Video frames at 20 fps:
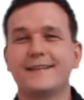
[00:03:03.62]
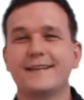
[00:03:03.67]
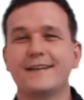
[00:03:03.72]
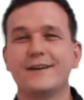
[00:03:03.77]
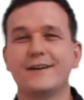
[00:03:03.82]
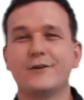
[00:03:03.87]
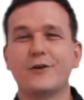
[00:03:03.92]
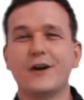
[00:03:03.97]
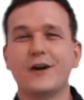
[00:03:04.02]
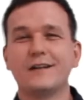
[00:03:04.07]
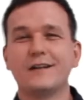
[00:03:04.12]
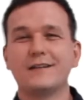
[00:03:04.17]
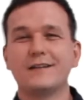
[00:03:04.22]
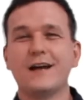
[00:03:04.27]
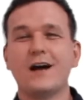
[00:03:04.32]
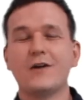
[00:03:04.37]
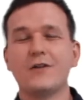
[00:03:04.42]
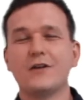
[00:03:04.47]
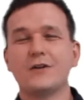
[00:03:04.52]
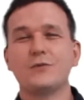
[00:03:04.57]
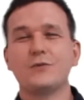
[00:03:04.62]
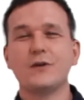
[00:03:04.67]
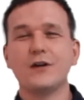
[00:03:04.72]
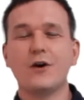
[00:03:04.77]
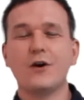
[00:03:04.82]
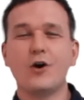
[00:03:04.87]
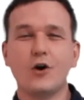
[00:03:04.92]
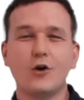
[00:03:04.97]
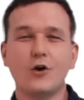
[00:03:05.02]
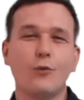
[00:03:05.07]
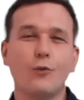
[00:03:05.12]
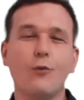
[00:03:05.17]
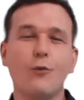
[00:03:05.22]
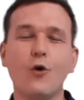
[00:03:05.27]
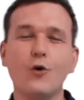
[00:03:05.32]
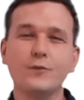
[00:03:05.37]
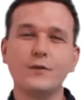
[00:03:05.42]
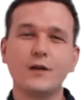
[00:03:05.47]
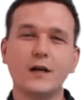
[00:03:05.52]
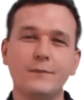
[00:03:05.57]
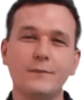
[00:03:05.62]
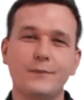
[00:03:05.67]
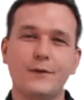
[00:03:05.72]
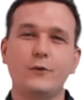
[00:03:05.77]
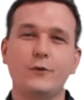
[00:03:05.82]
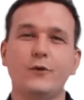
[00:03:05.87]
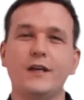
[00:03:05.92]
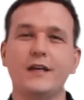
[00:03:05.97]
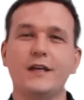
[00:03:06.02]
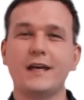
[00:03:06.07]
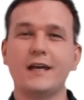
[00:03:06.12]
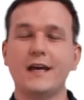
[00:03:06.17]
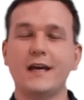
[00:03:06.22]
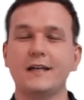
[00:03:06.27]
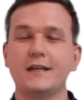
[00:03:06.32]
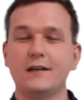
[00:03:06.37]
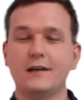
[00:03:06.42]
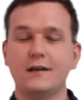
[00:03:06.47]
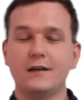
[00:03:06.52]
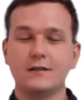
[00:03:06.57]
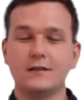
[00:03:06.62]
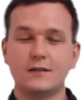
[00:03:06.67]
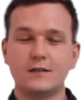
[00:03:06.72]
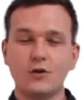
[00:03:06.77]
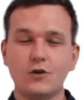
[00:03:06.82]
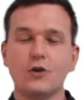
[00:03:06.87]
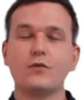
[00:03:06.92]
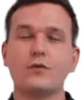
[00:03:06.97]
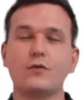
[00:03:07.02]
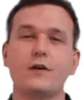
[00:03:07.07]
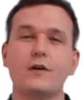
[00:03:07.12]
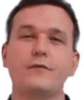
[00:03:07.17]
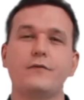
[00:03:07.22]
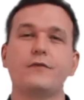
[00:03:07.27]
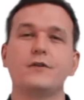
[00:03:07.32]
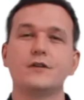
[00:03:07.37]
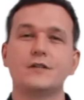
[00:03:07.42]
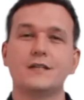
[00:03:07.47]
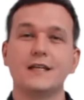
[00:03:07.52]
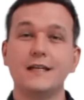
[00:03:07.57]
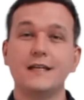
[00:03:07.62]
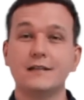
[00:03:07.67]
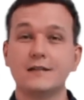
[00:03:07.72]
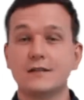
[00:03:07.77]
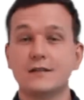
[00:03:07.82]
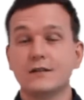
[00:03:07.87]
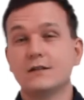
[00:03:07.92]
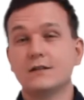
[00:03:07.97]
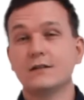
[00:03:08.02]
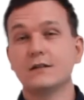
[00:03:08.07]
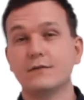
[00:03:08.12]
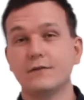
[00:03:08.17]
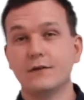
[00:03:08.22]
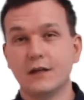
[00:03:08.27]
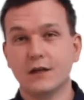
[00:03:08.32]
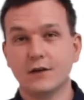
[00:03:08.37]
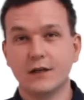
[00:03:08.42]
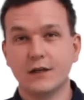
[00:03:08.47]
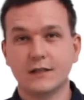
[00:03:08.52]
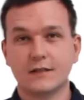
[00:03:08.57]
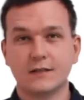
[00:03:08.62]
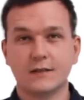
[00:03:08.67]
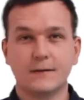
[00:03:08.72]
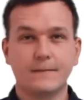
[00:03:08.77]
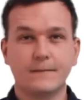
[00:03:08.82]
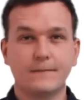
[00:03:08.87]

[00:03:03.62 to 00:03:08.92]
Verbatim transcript: Great, now that we are warmed up, we can start with our first inserted video lesson.